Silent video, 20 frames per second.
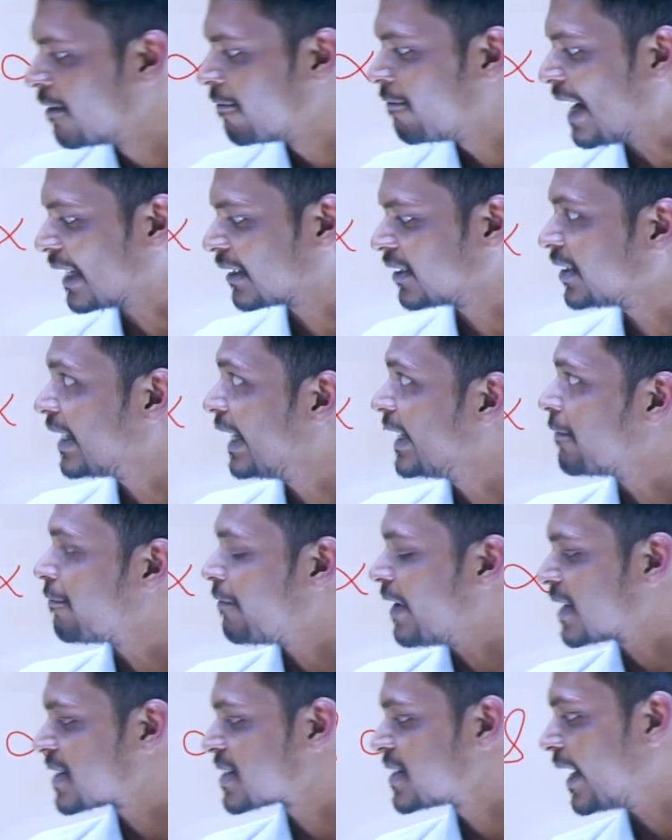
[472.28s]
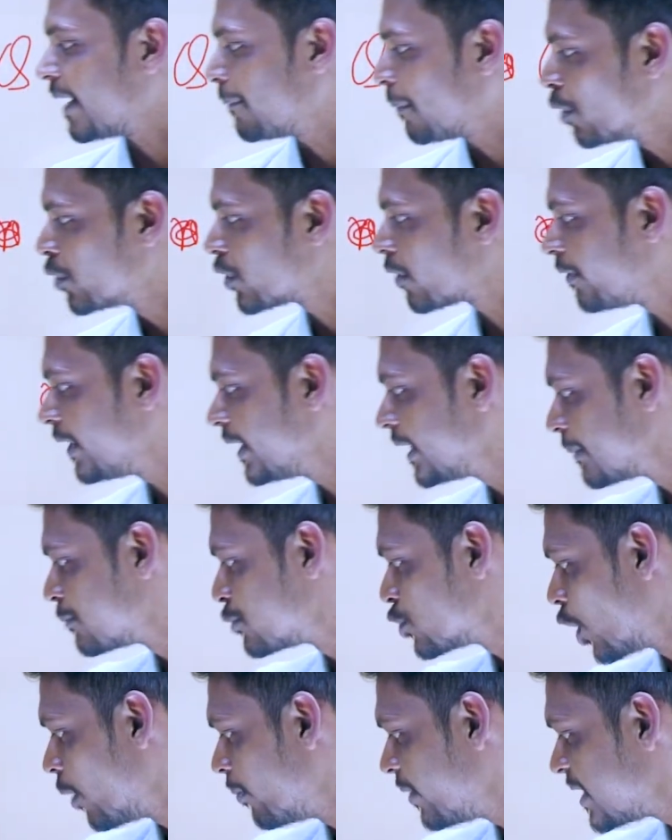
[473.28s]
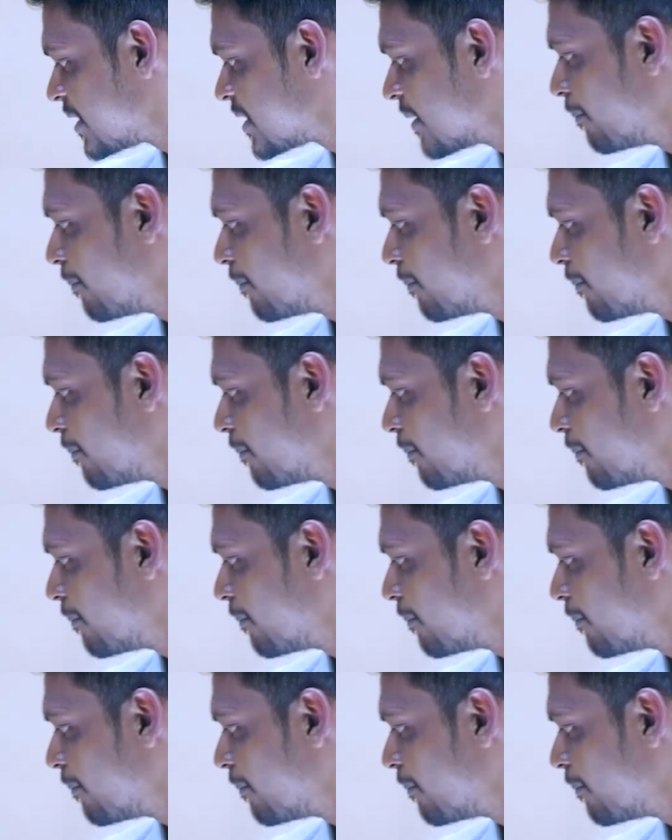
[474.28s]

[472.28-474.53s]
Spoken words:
factor that affects the amount of heat absorbed is the